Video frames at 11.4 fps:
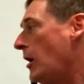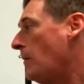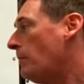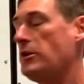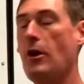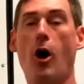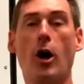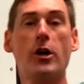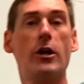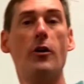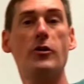But
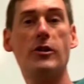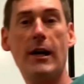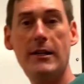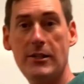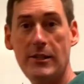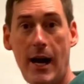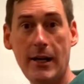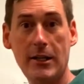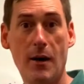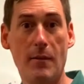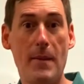arc cosine does
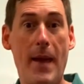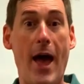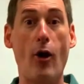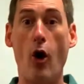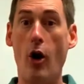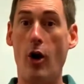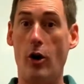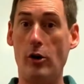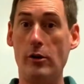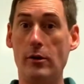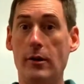not come up at
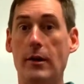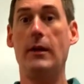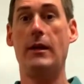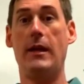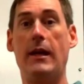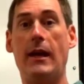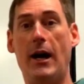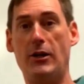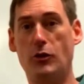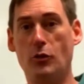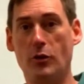all in
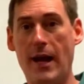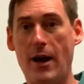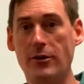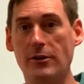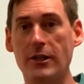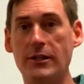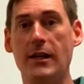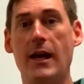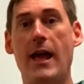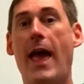high school calculus,